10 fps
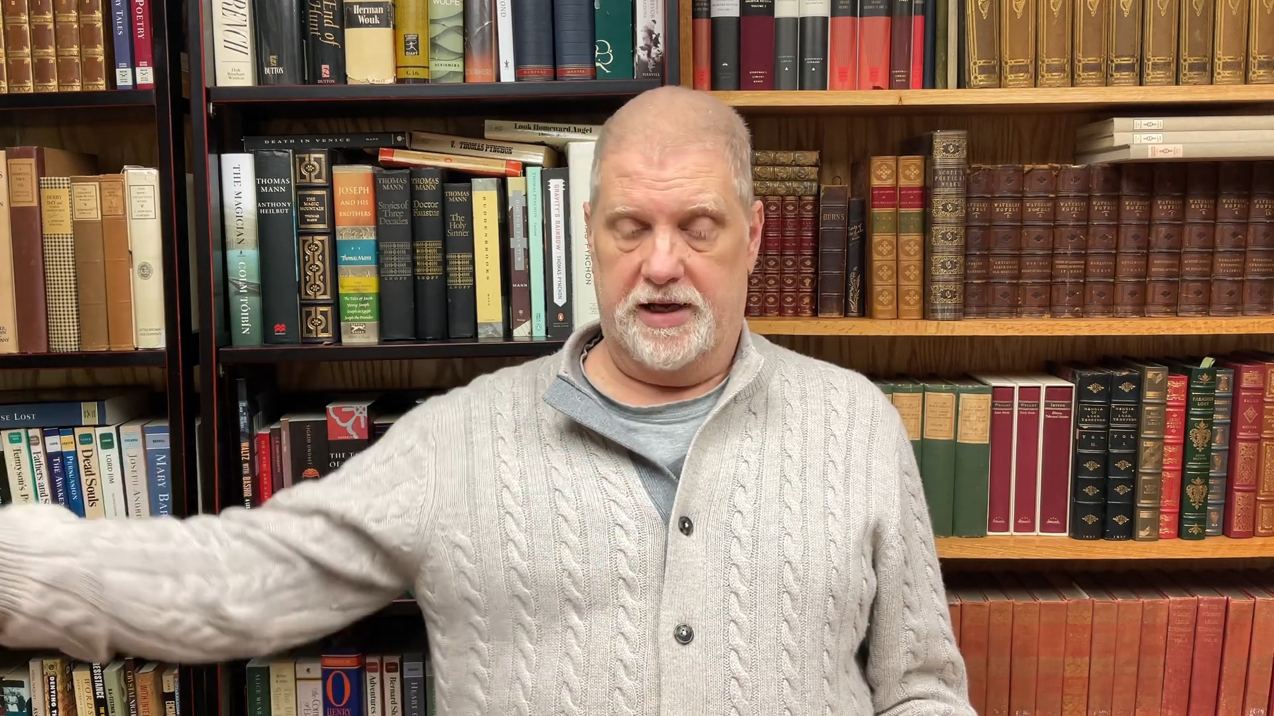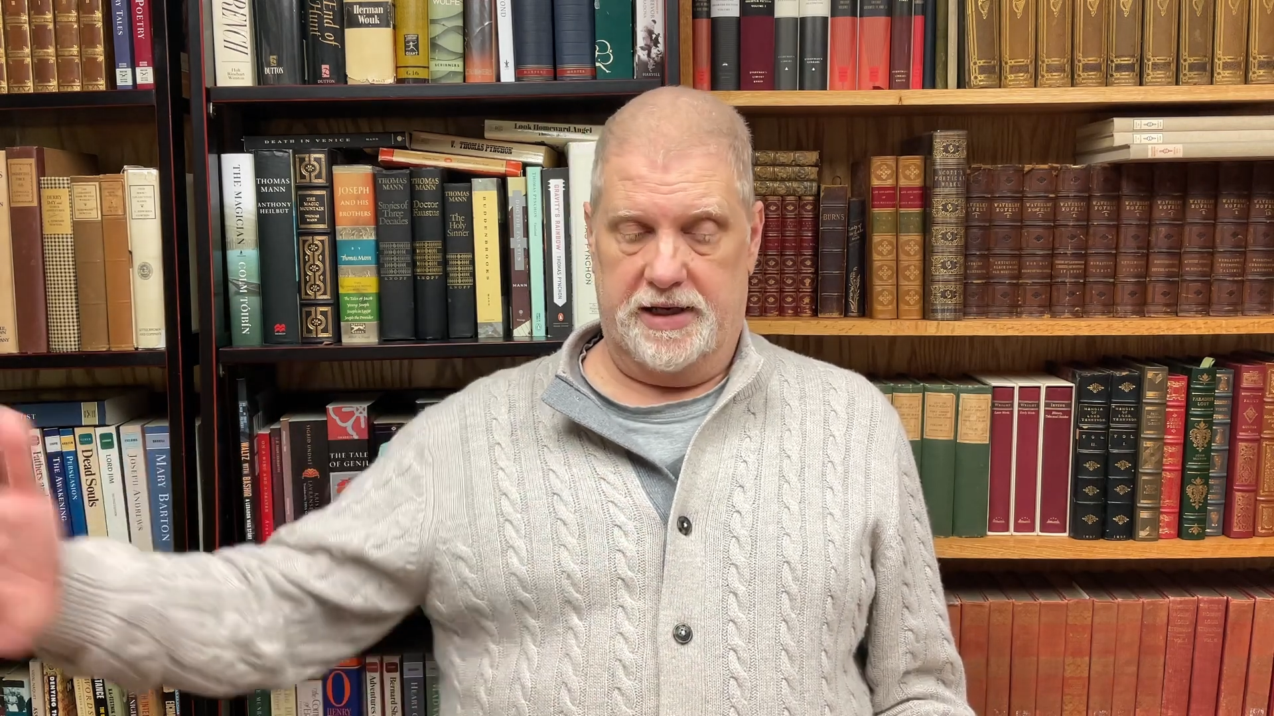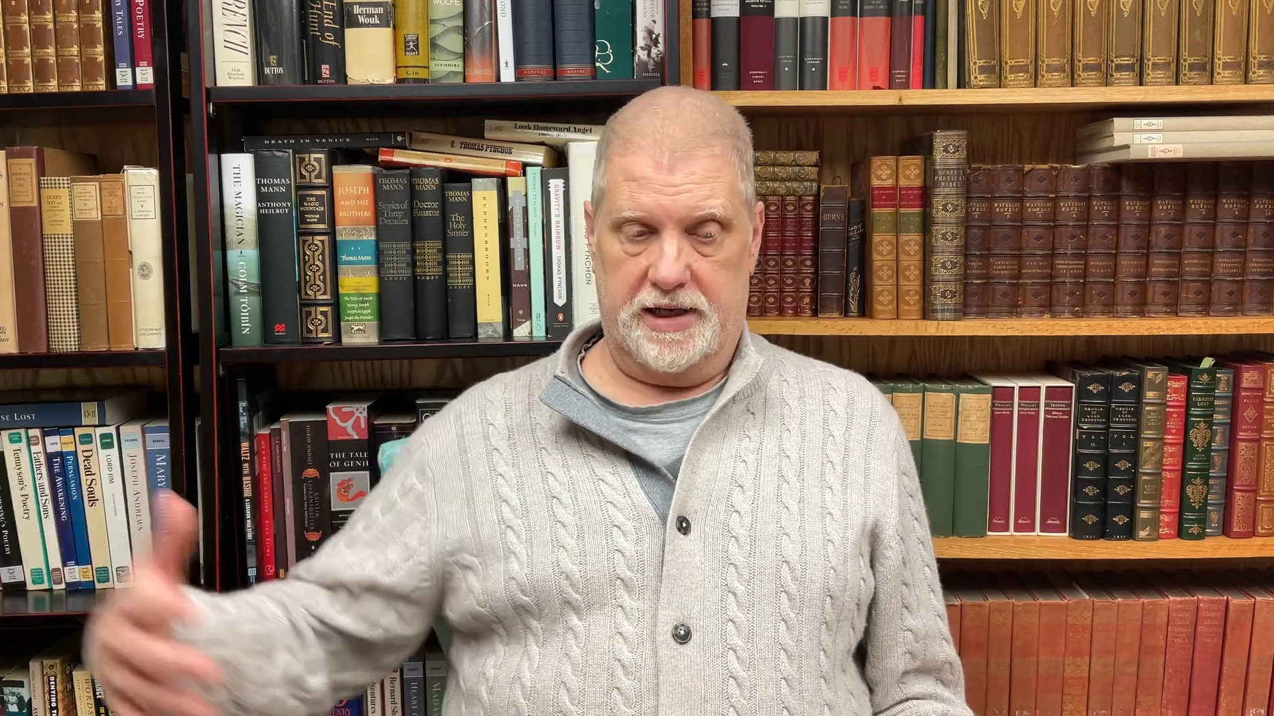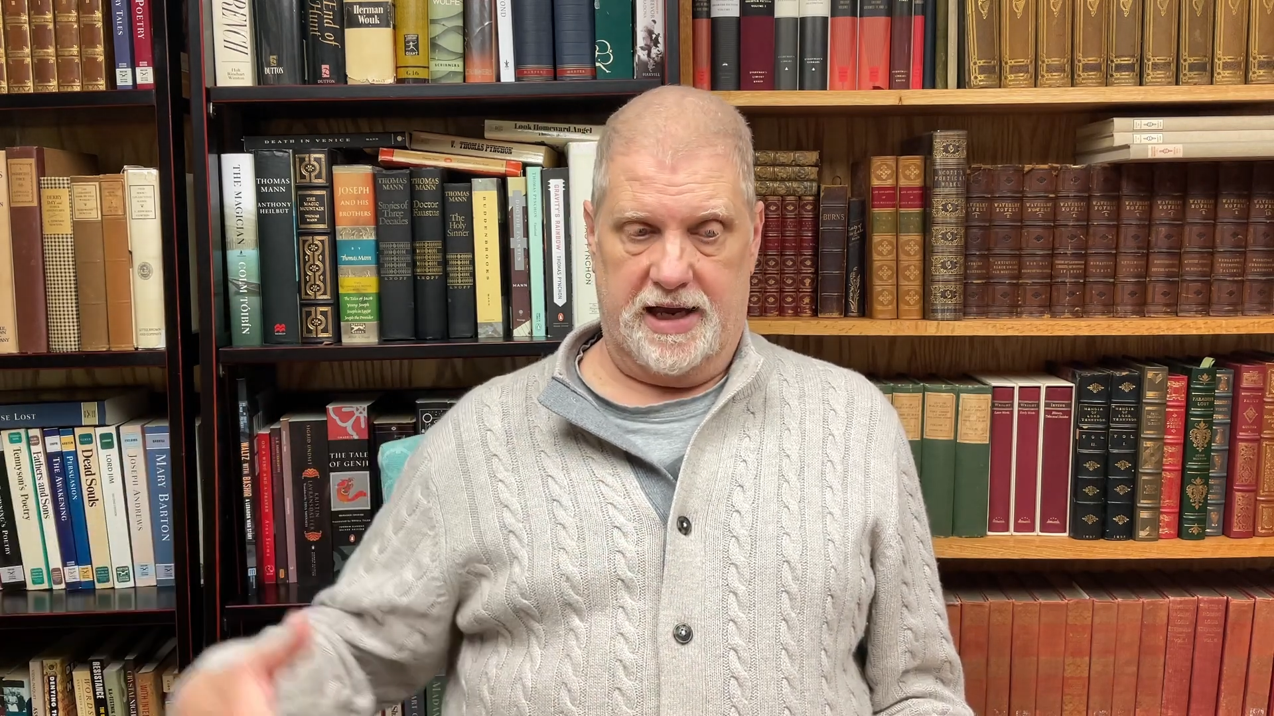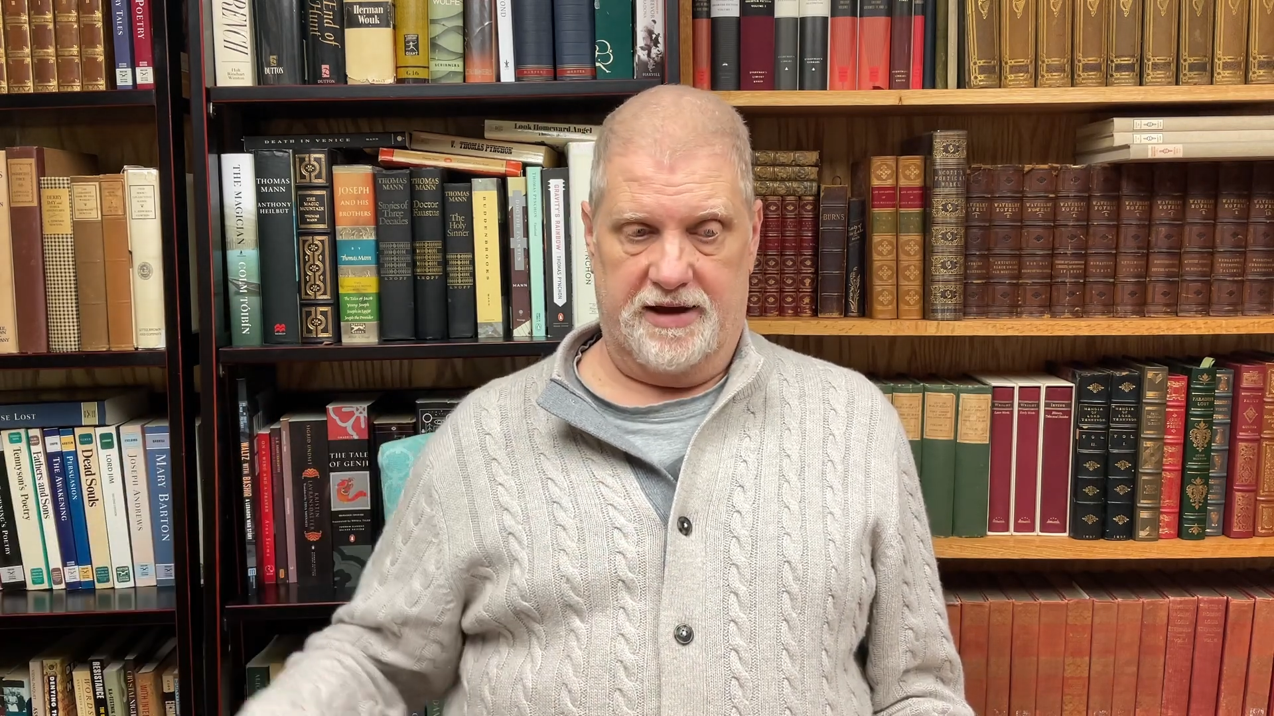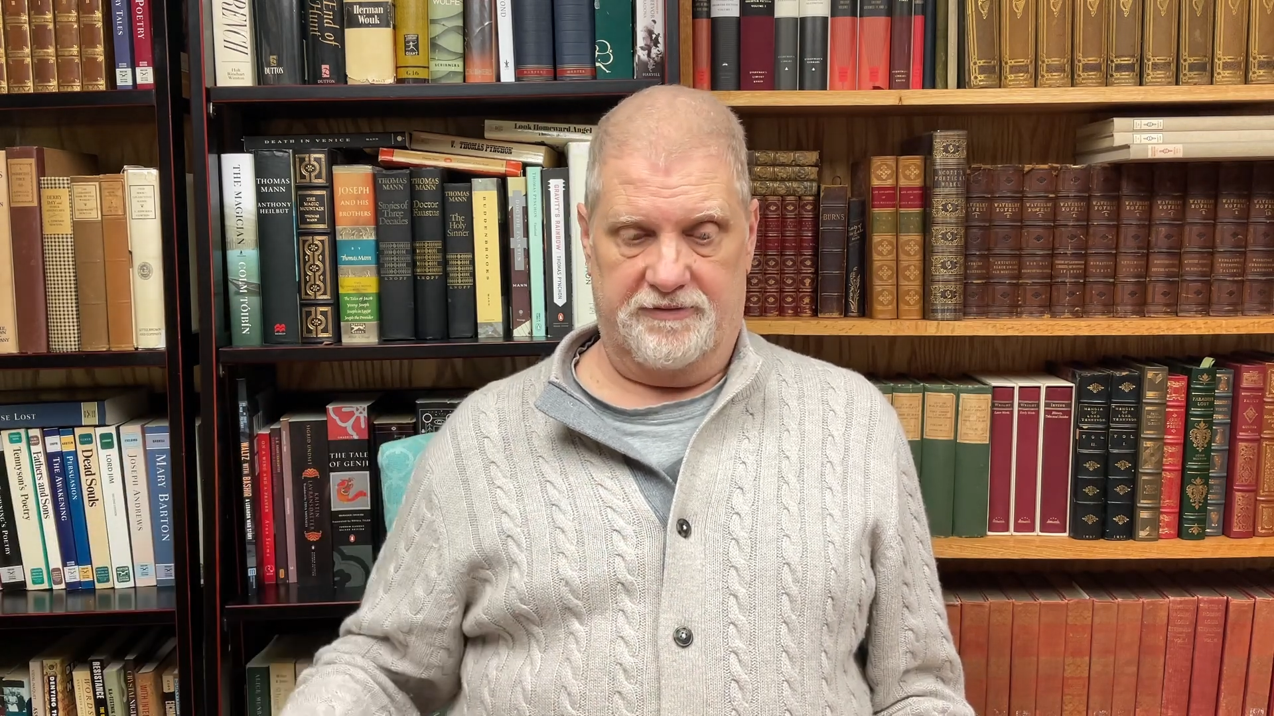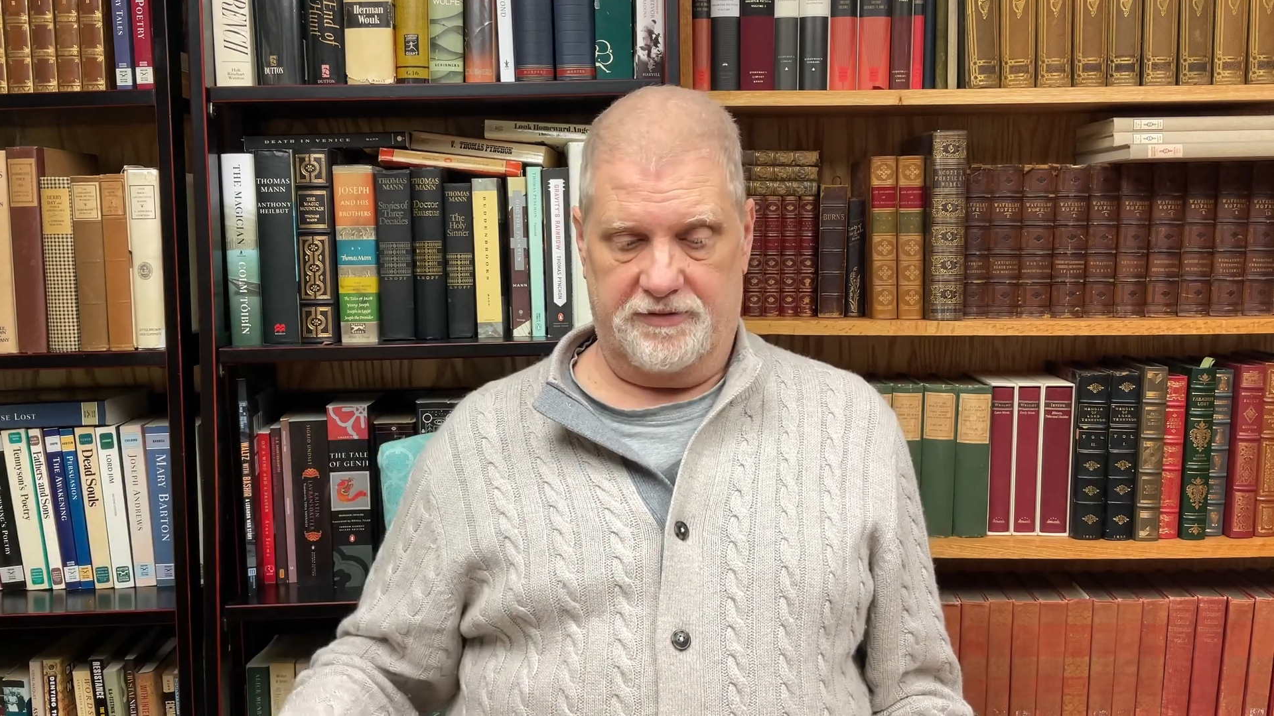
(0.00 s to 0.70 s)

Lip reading: and have